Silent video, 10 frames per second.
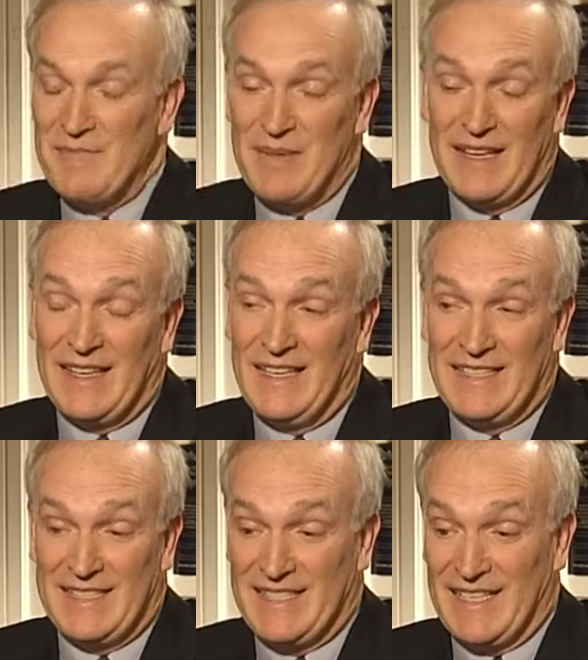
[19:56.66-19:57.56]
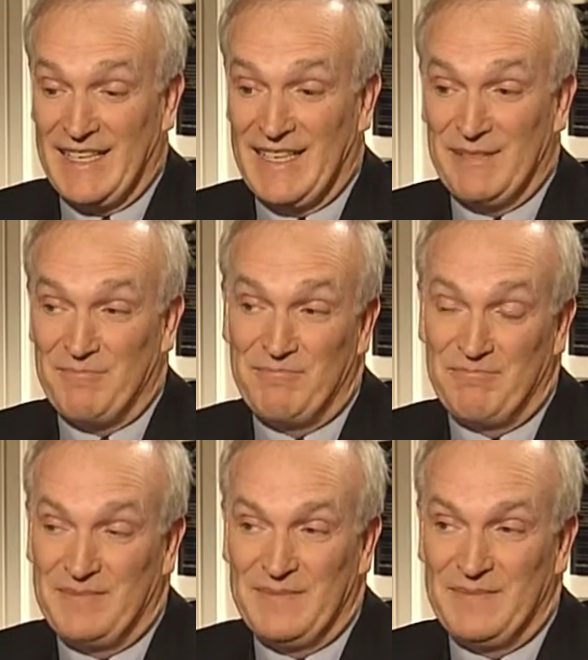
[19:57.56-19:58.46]
But it
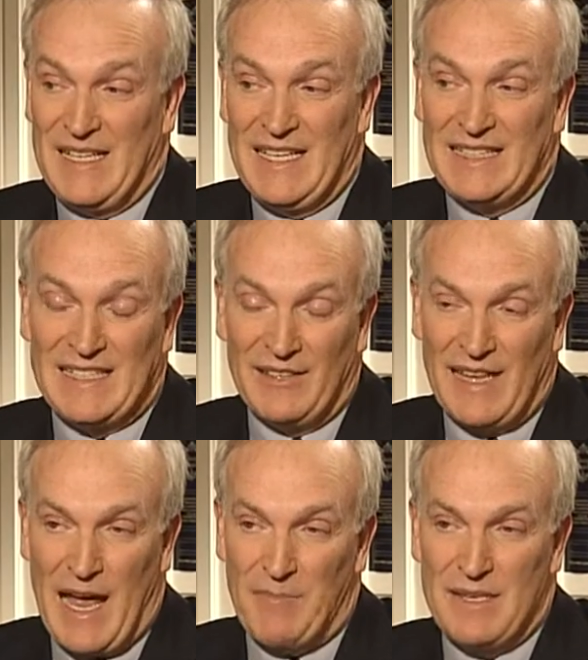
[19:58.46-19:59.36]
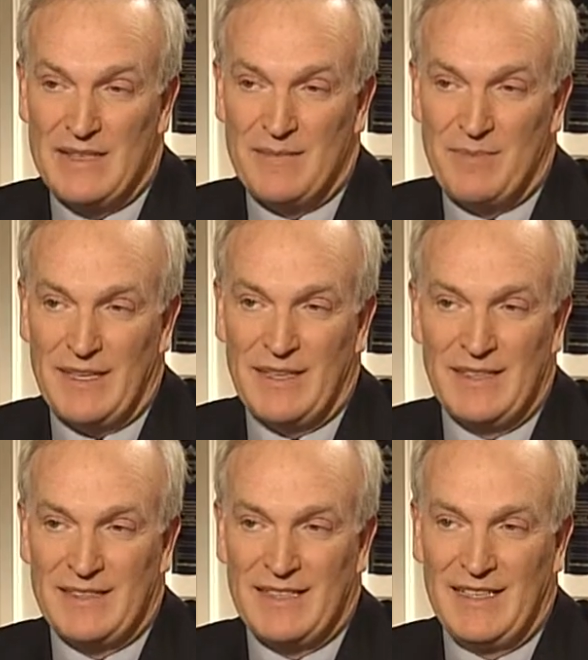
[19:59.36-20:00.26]
still happens, but
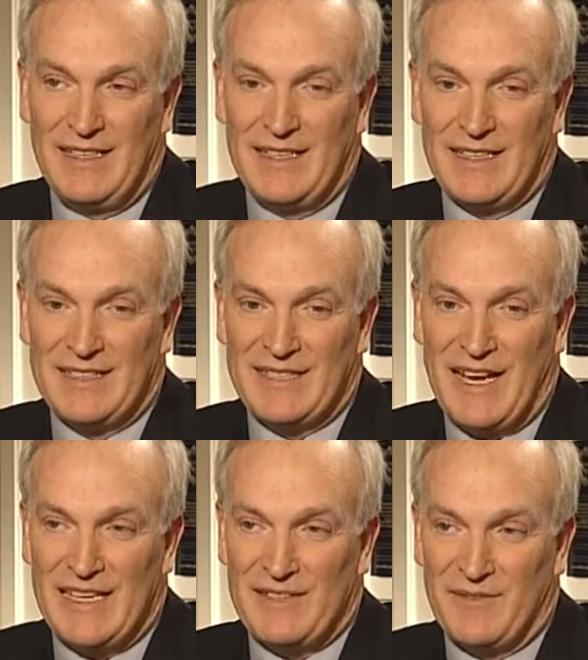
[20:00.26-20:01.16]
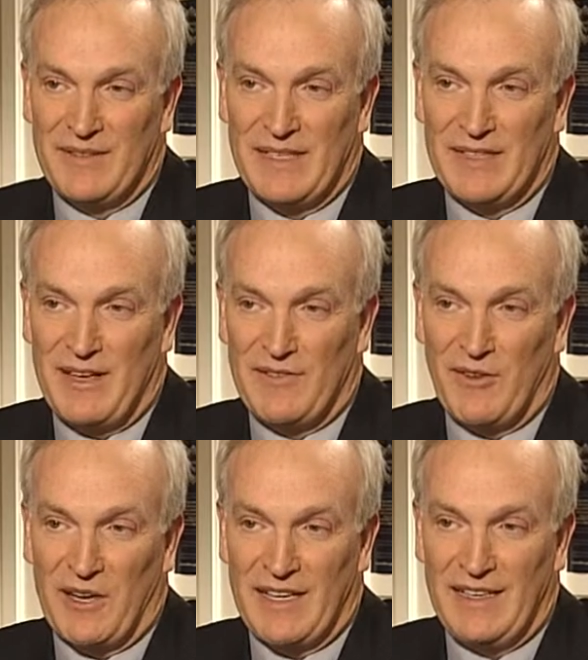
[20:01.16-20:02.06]
in a city the size a lot of
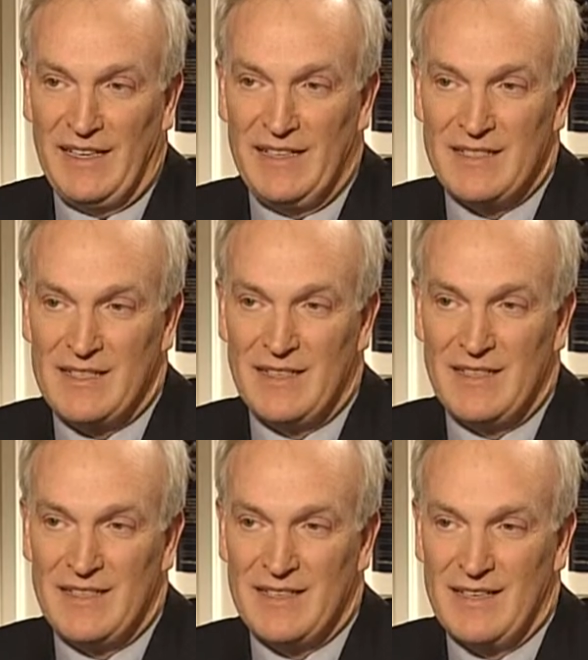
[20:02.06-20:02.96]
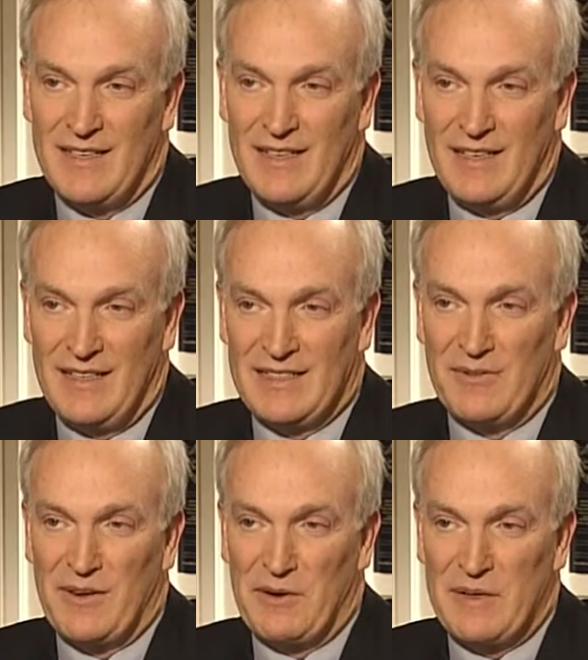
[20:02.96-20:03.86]
our Canadian cities, it's a
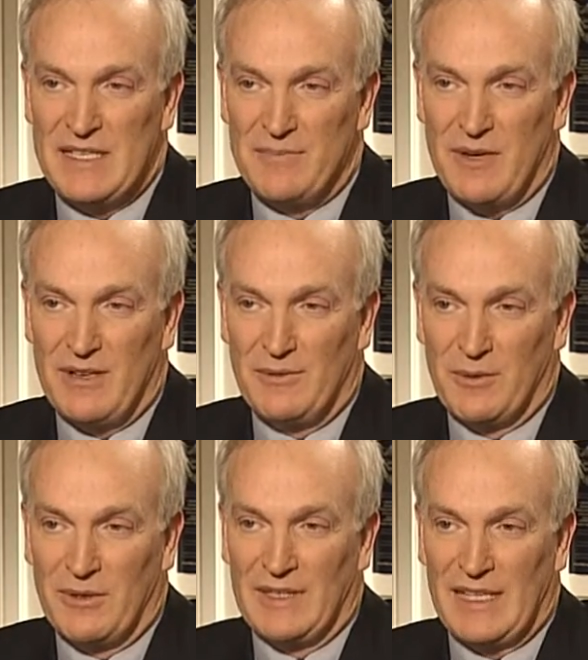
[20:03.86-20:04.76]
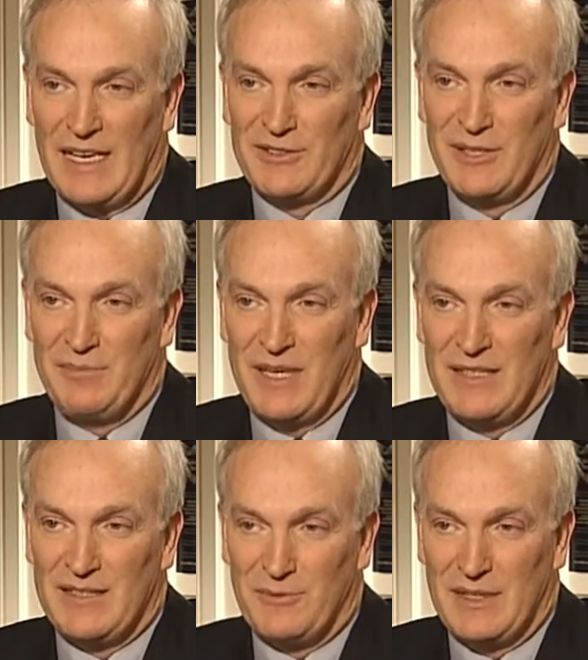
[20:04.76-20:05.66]
very small world that actually
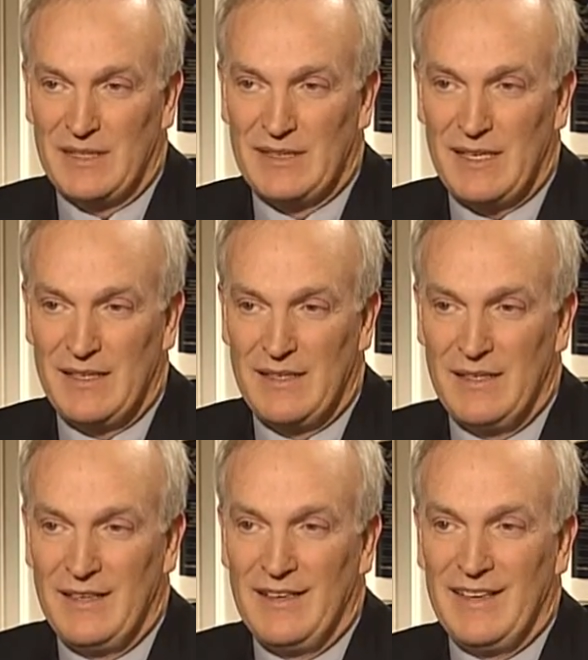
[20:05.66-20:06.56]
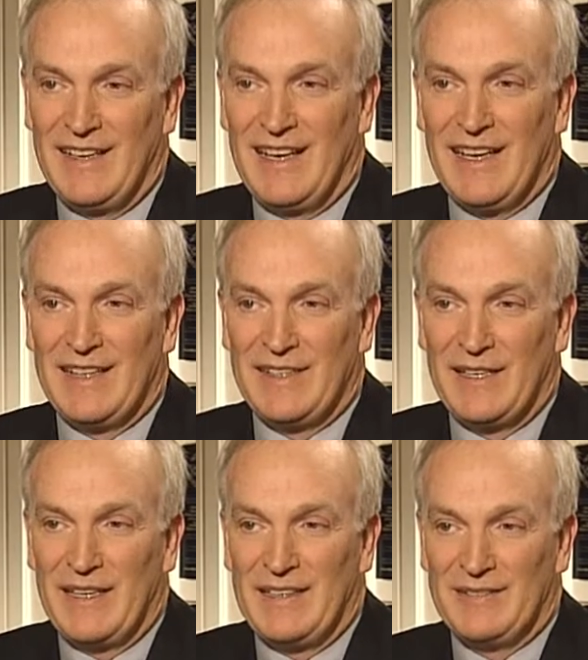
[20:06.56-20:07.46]
plays in real estate.
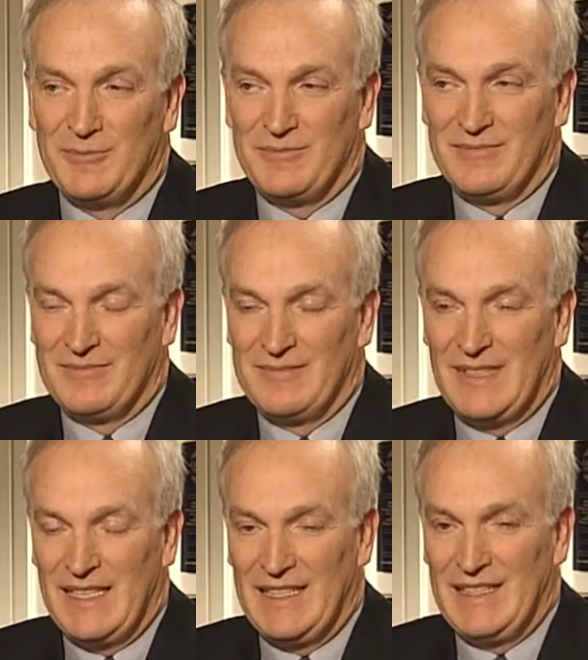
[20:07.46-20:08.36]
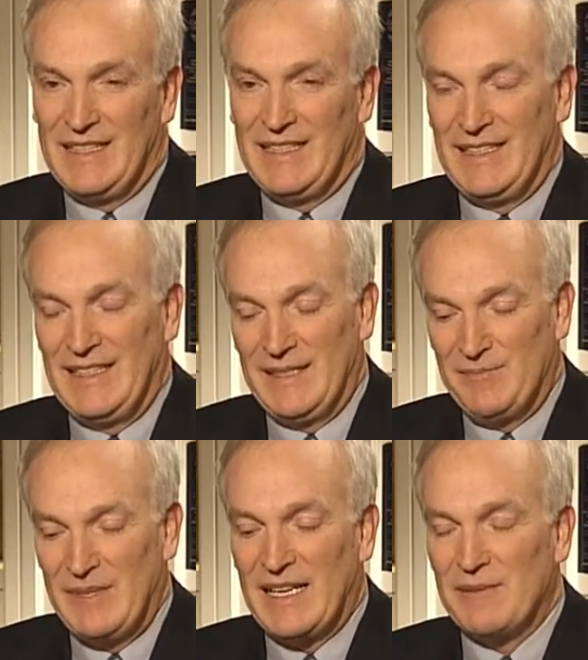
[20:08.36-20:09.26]
And
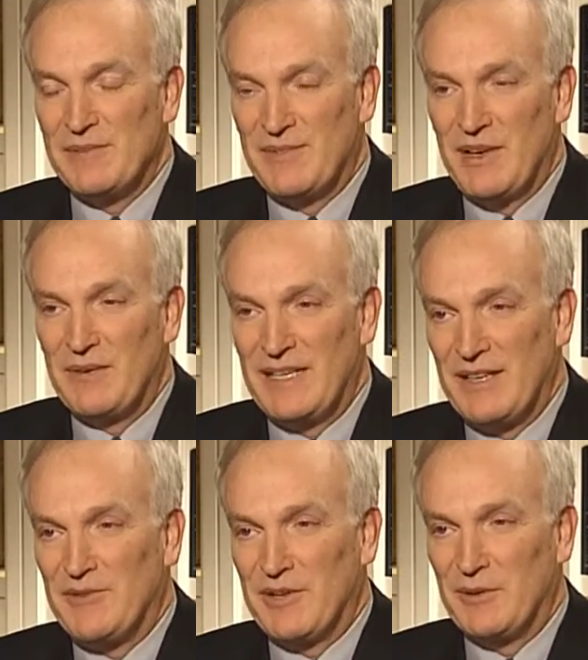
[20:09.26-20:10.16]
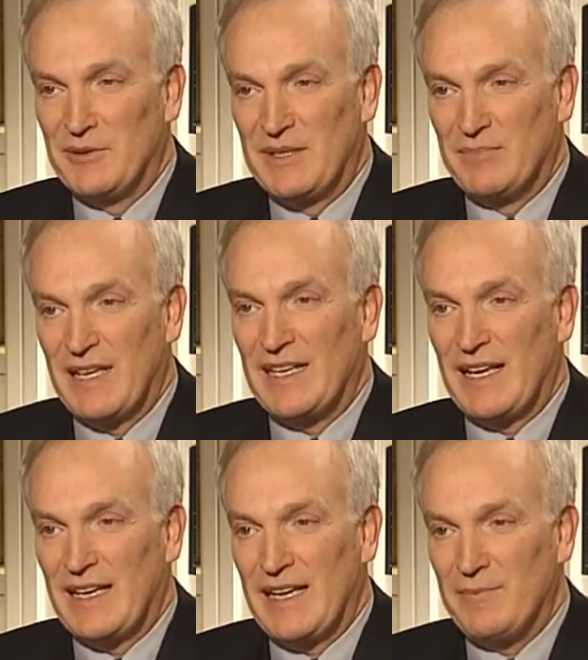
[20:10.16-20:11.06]
it becomes very difficult to play
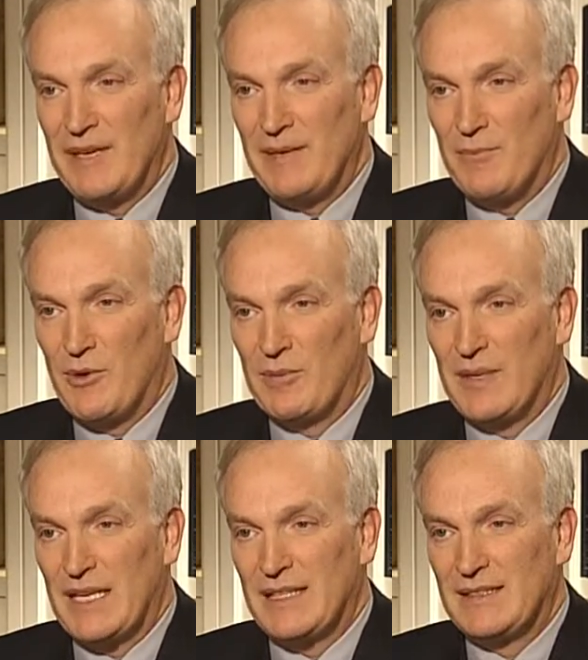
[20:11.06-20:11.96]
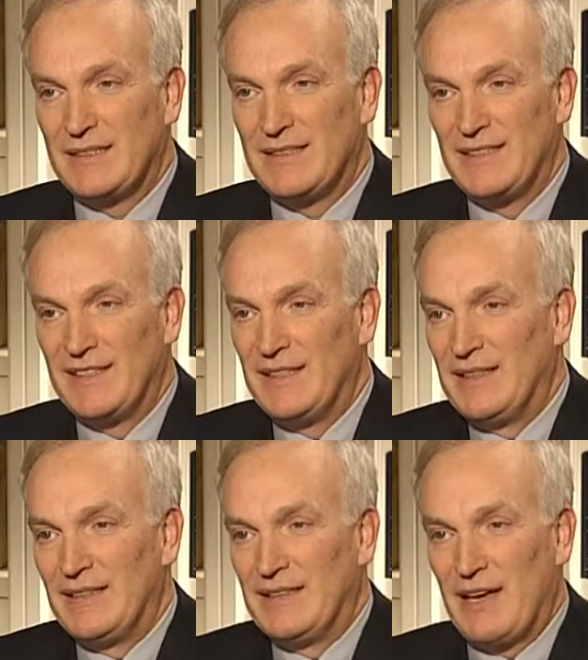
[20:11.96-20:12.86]
that game anymore because
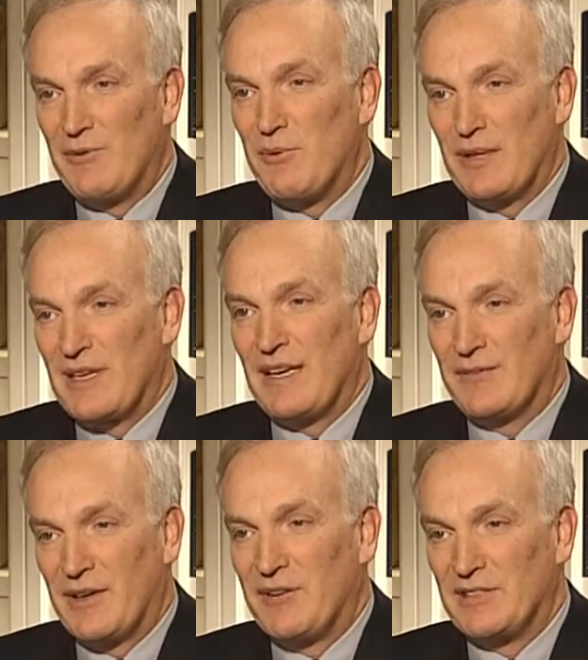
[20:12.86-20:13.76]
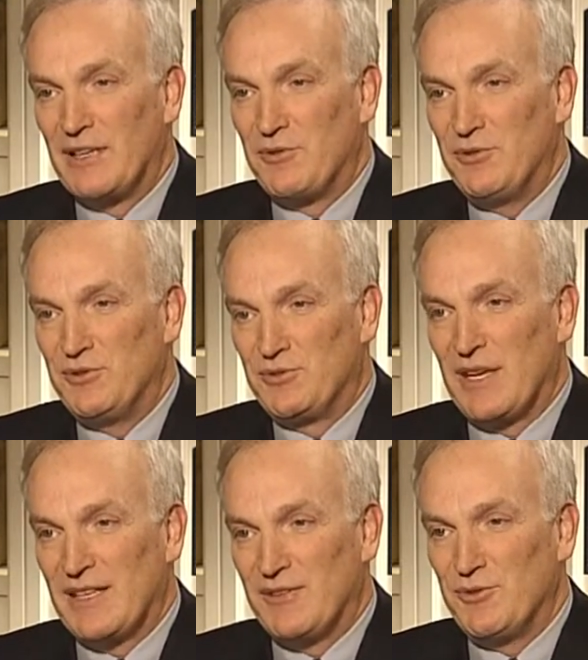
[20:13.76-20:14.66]
everyone kind of figures out who's
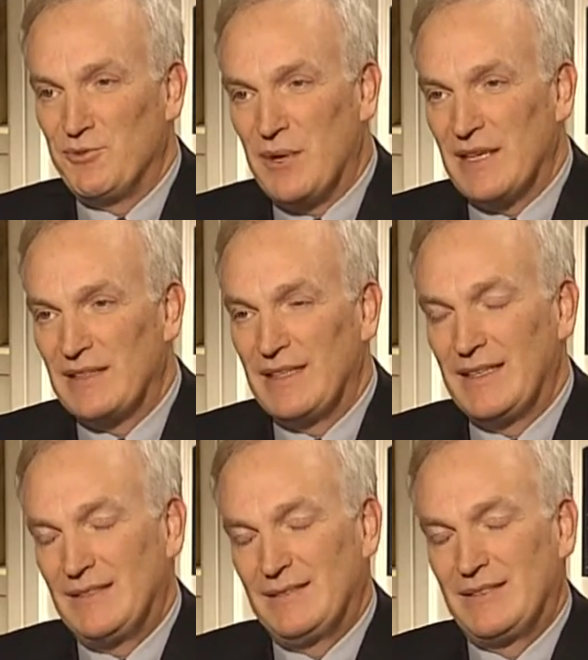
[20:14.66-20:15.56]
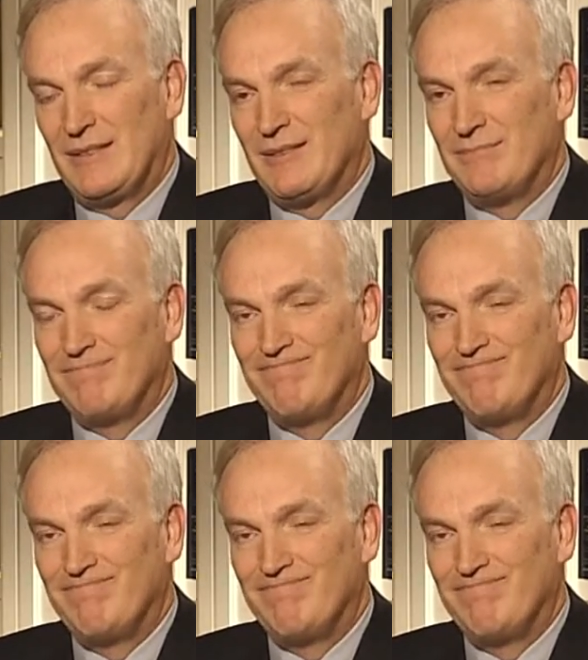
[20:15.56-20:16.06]
trying to do what. And so